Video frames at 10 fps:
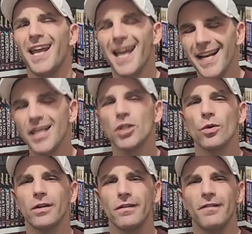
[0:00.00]
any
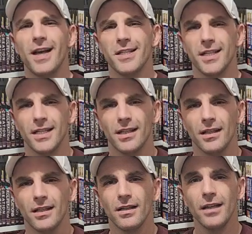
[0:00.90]
sort of investing
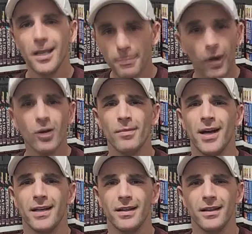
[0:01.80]
in Pokemon.